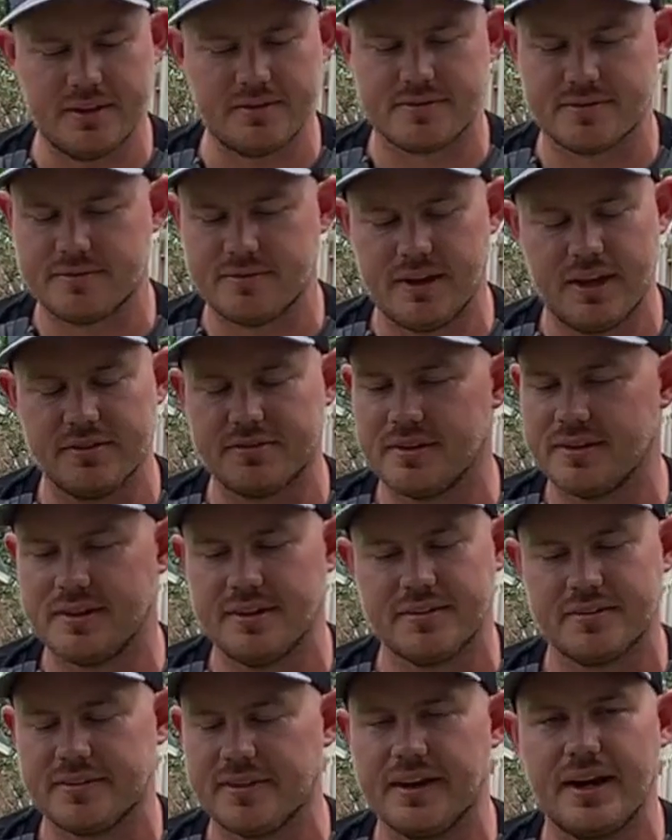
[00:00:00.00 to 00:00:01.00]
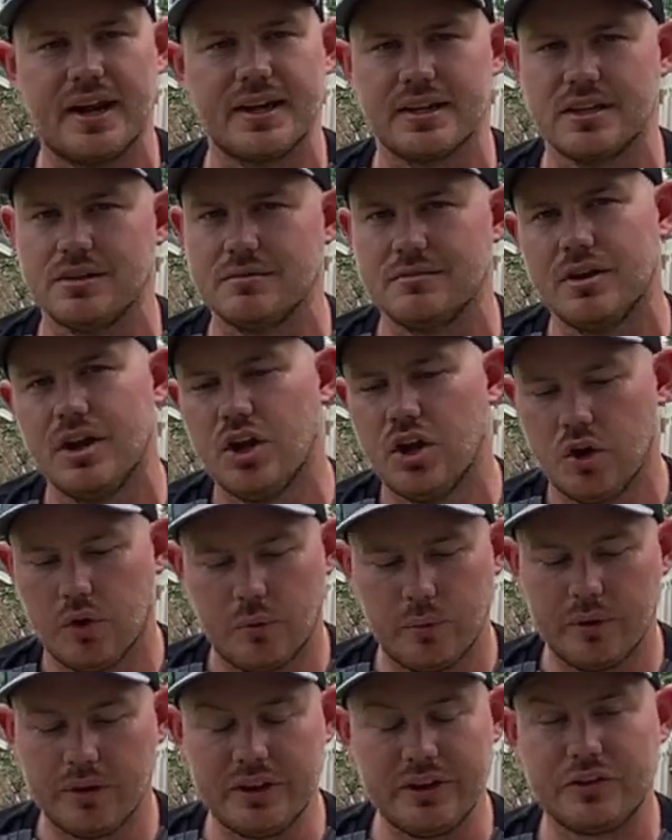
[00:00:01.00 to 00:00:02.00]
It's a disc that I can
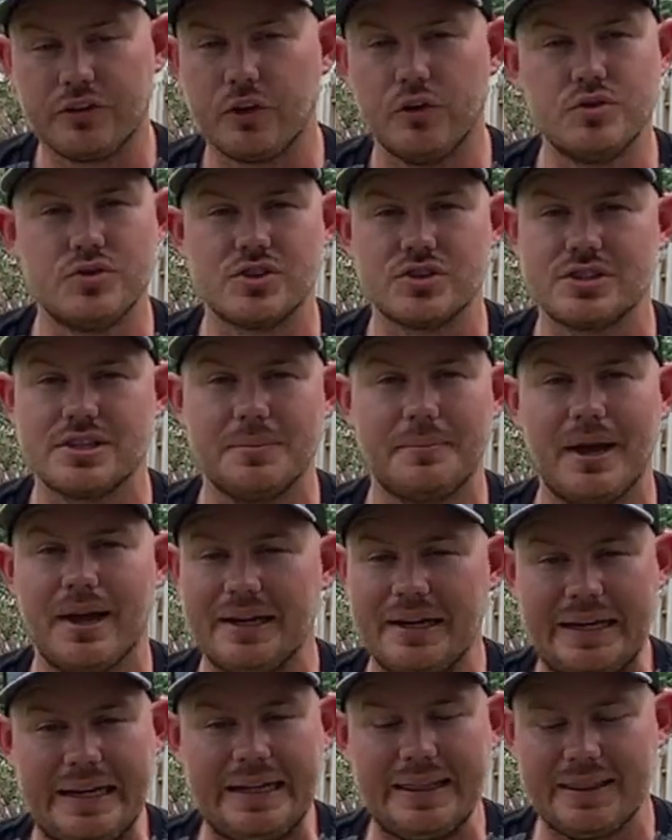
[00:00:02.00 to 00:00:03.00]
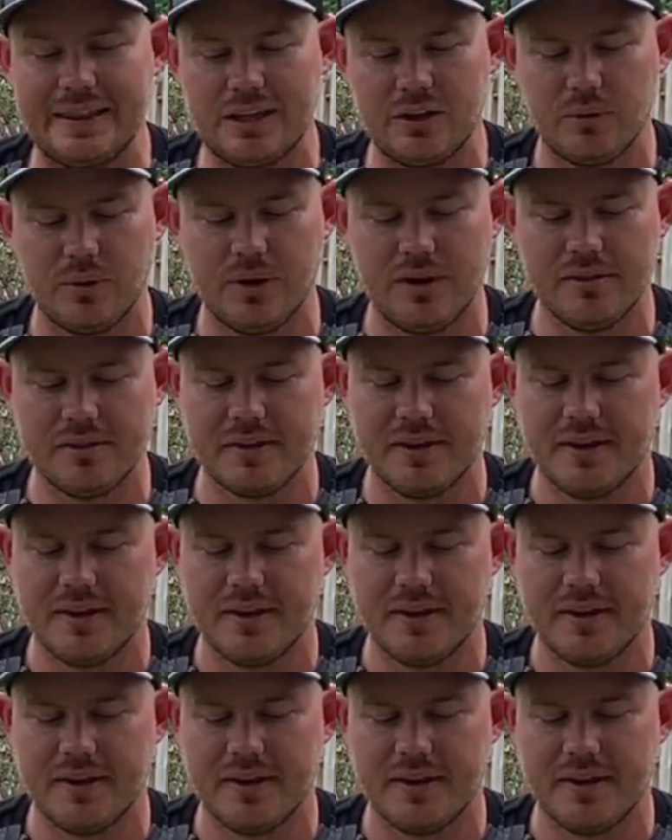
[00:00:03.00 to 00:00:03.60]
really throw just about anything with,